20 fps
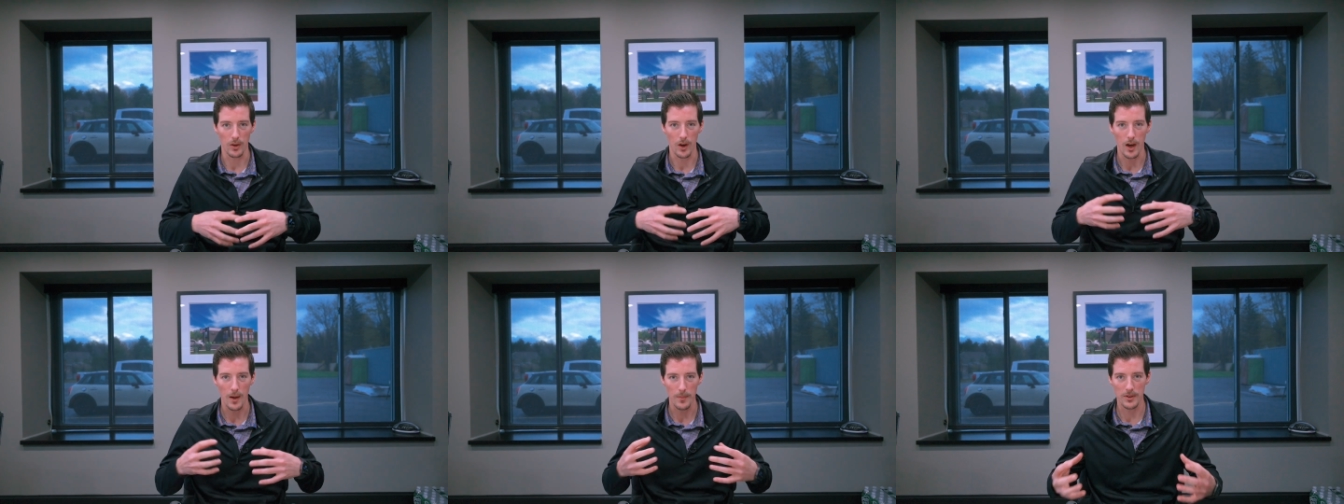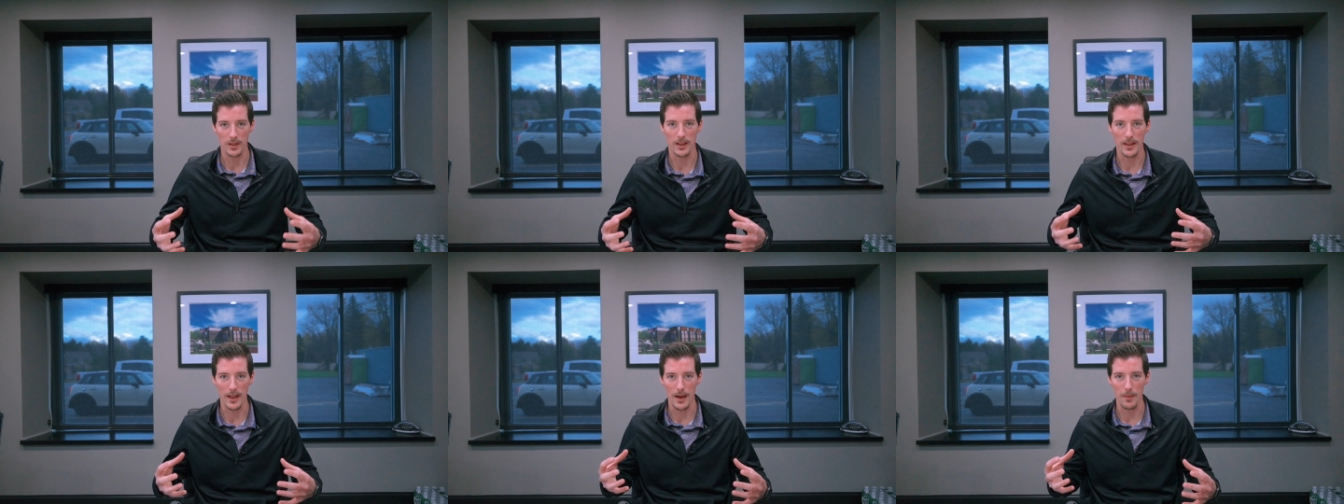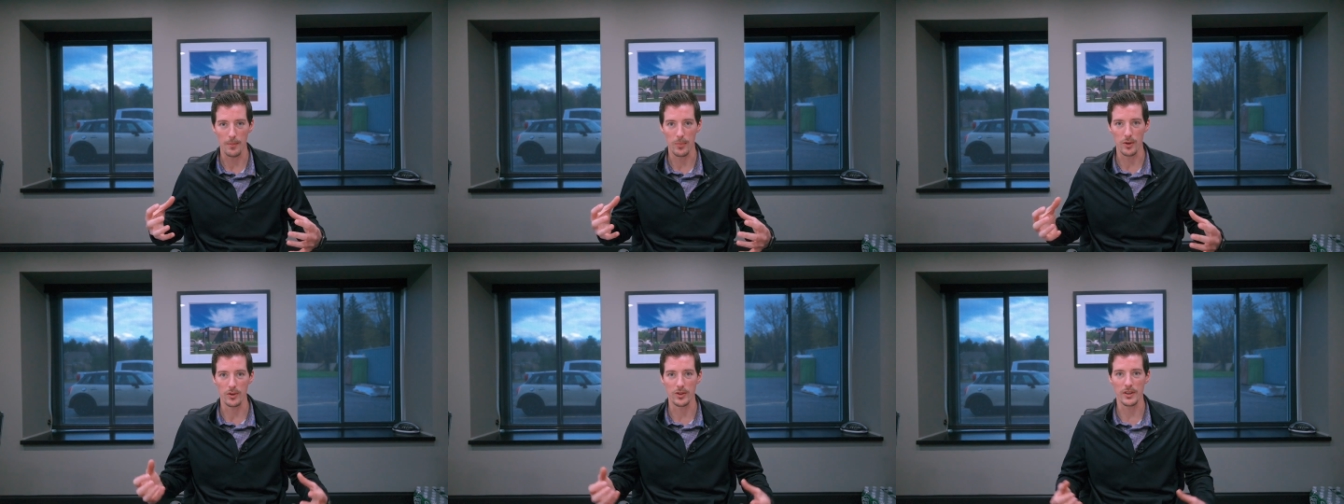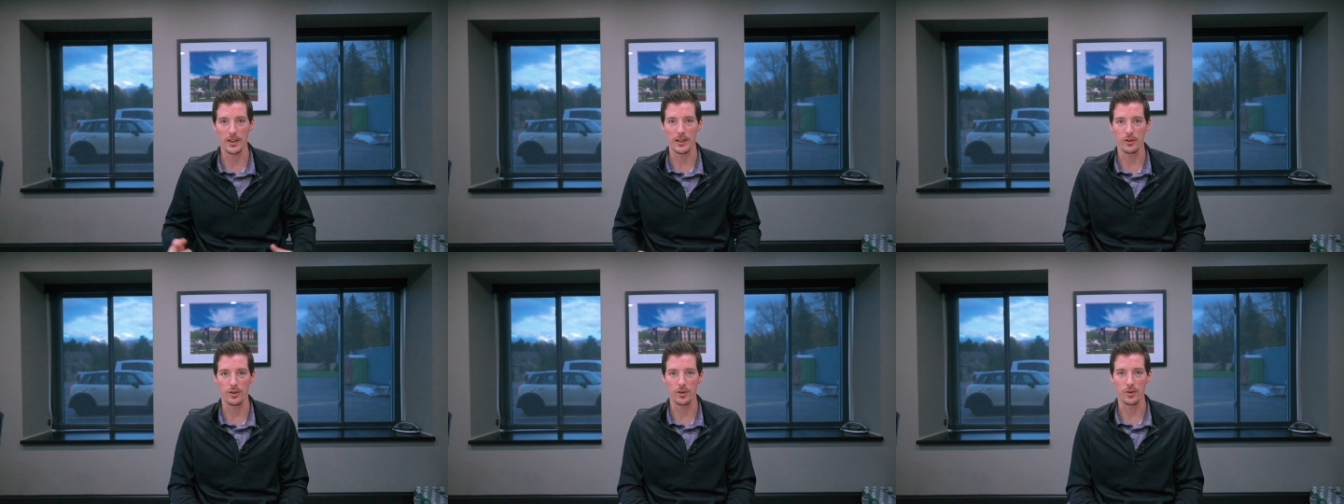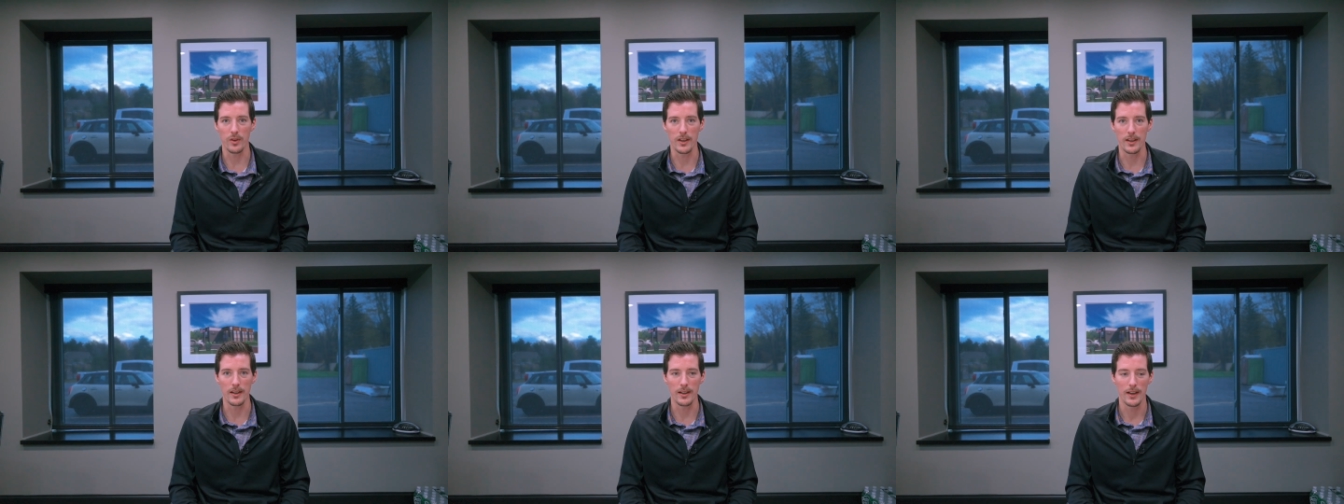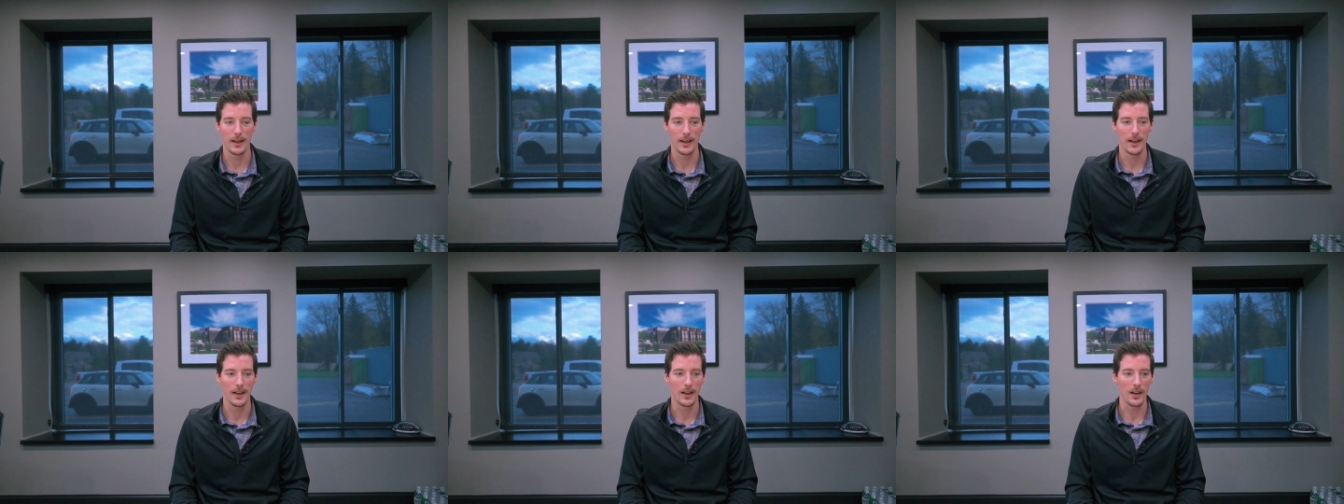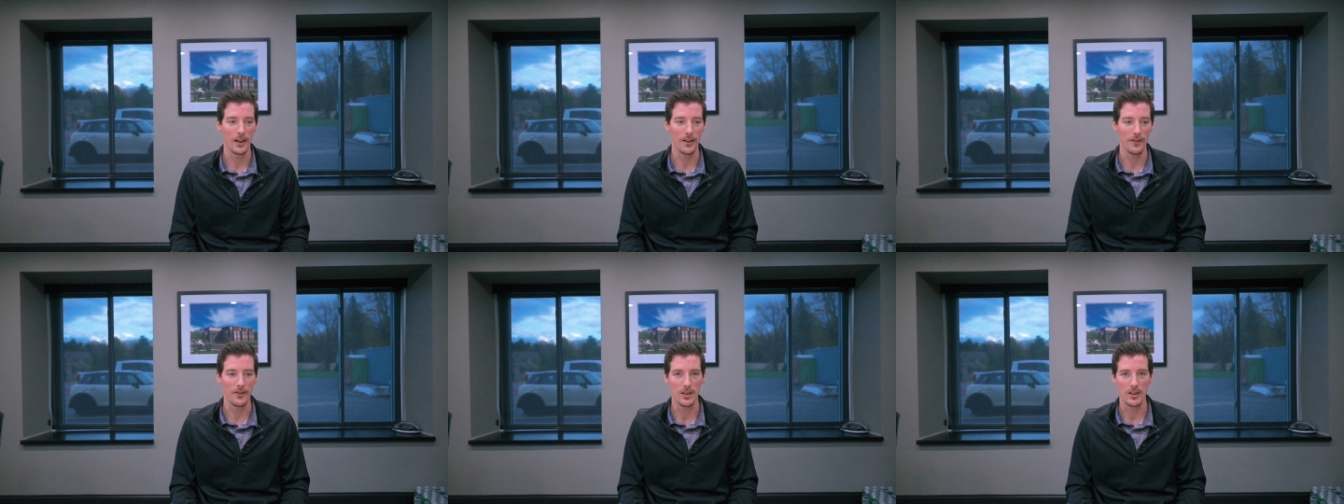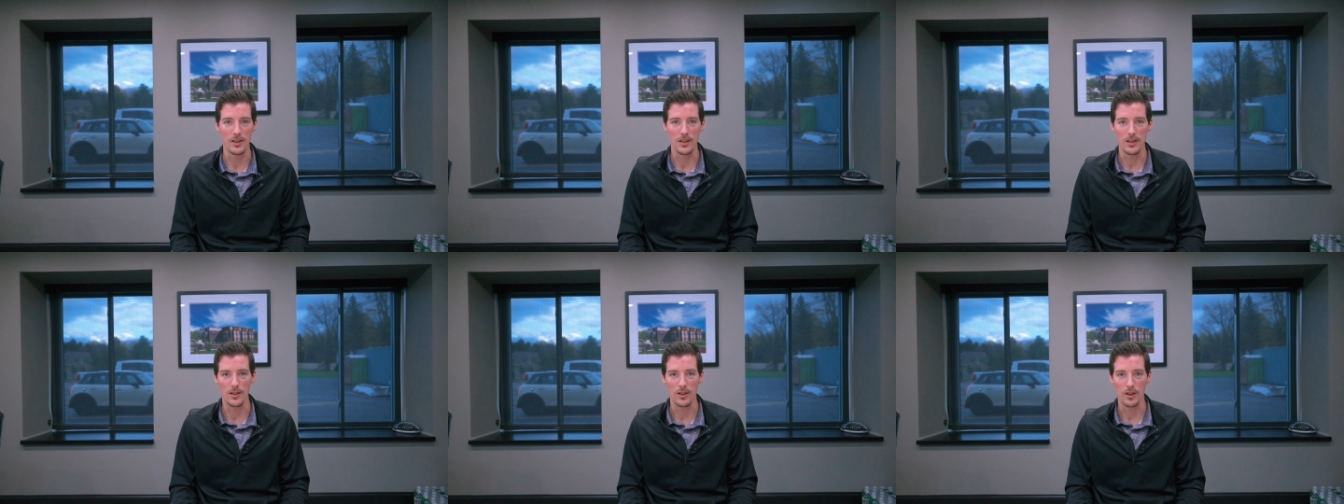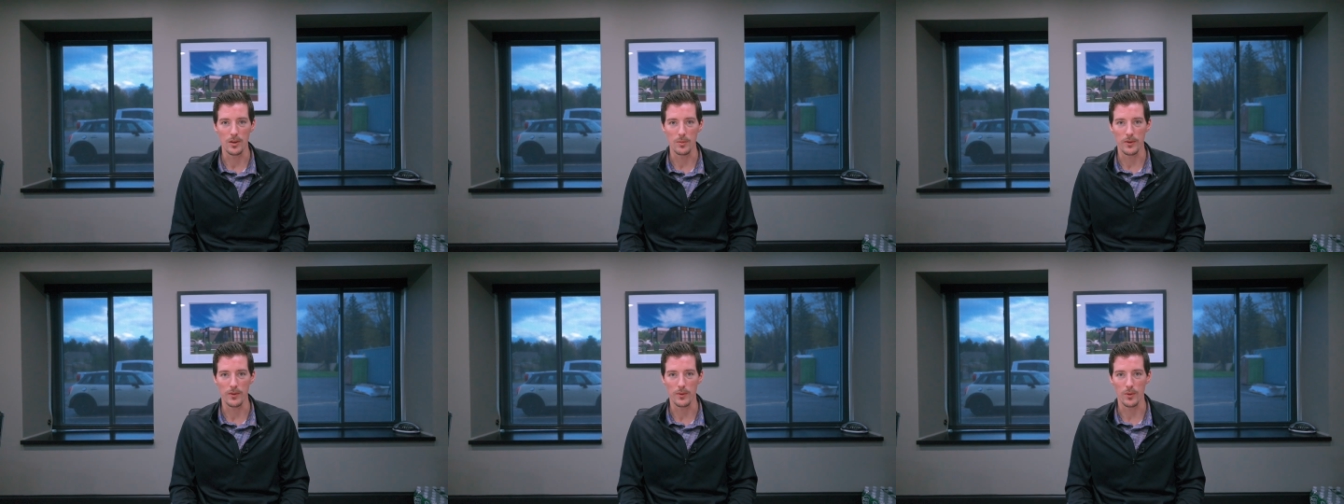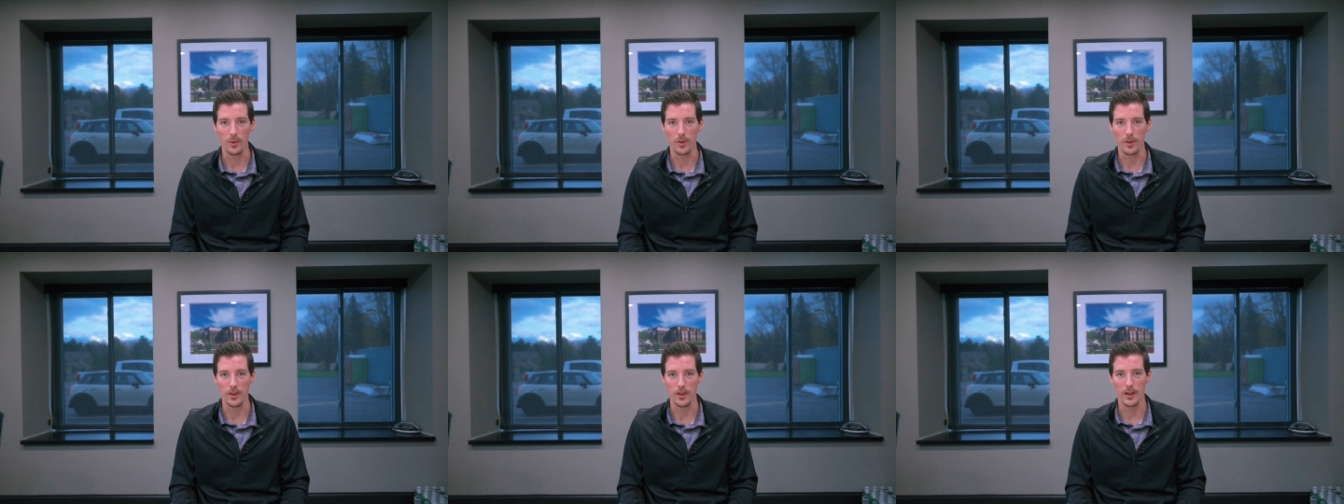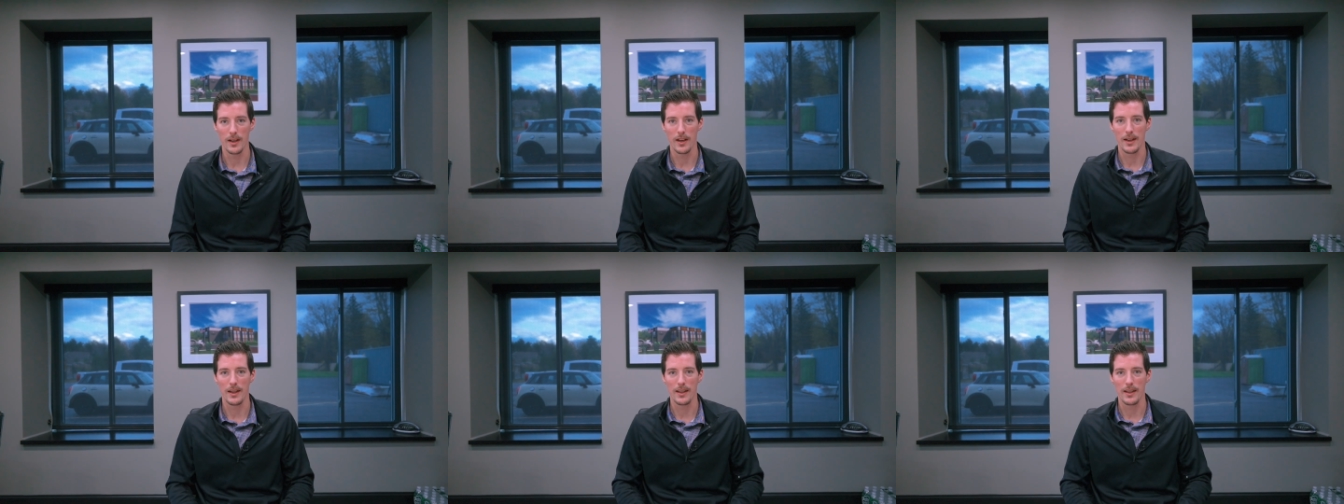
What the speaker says: up to that percentage rate of the deal before